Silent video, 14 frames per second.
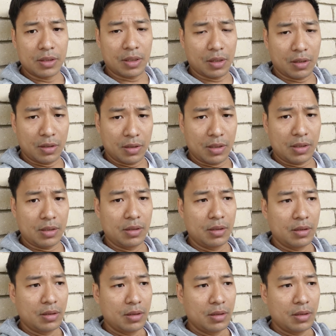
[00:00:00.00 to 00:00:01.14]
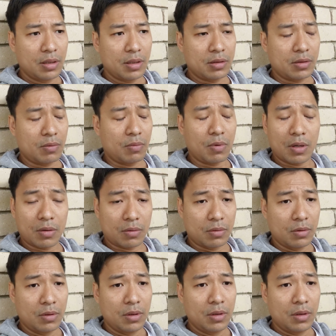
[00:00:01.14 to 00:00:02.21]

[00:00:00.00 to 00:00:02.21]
and learning. I said, wow,